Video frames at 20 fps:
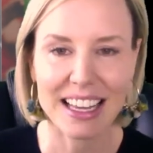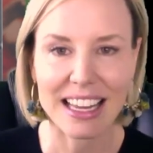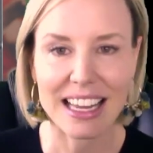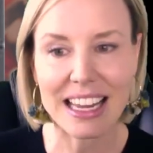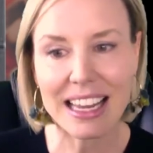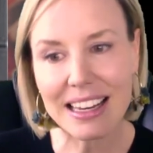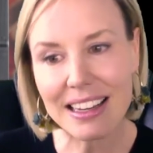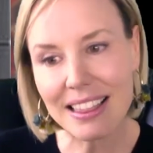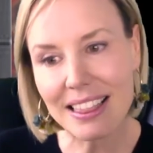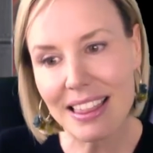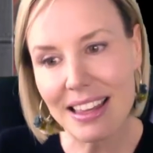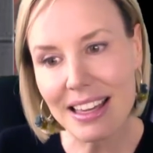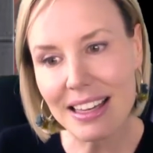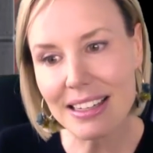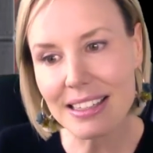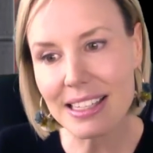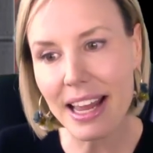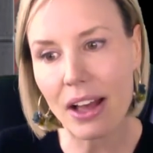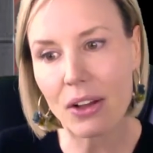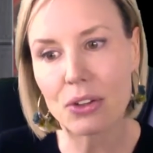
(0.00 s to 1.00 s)
It
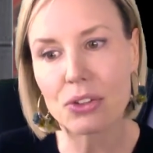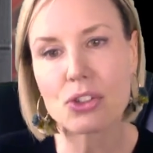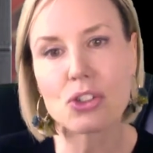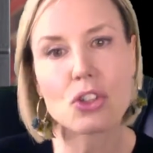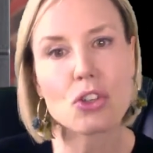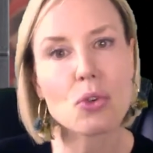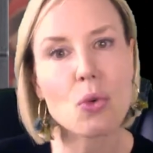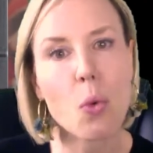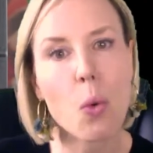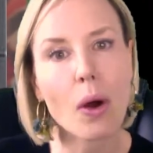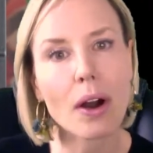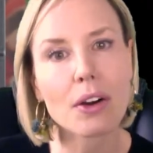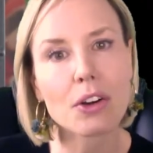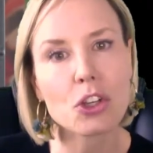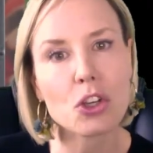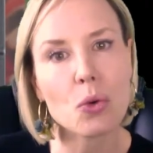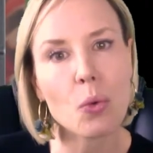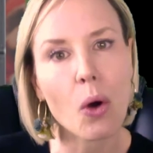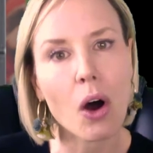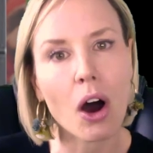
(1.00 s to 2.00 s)
then tells you where
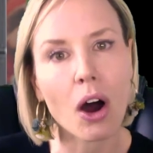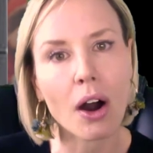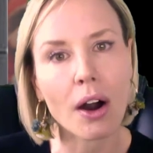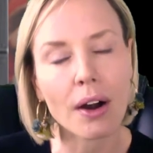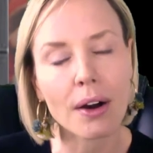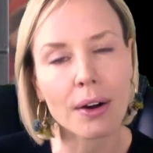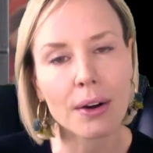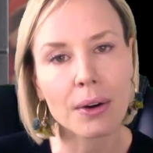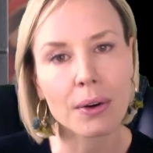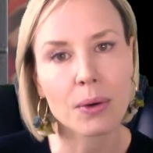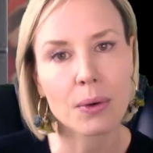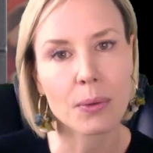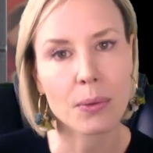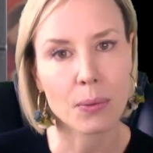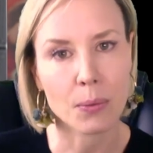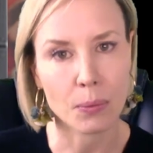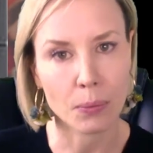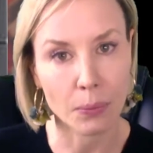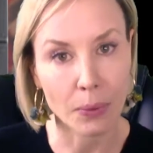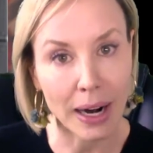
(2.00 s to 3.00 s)
you are
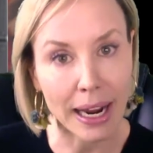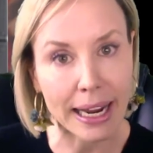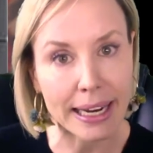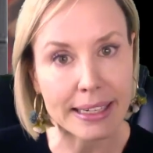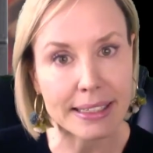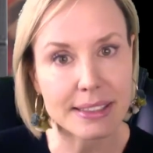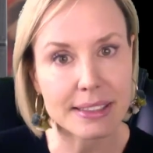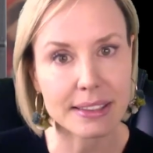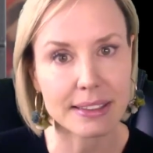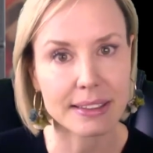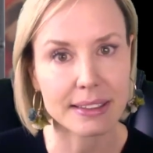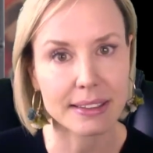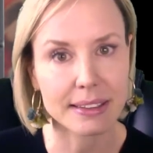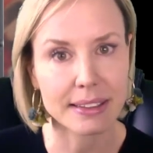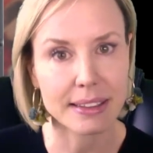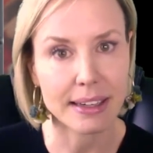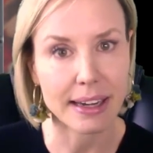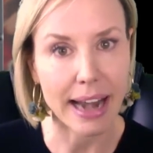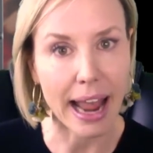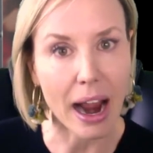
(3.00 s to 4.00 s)
right
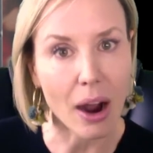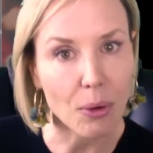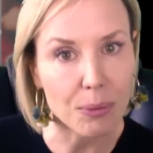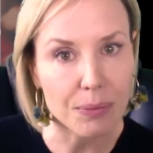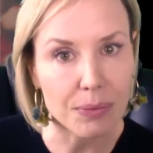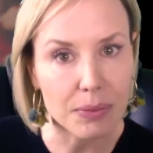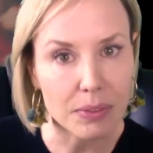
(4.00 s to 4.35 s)
now.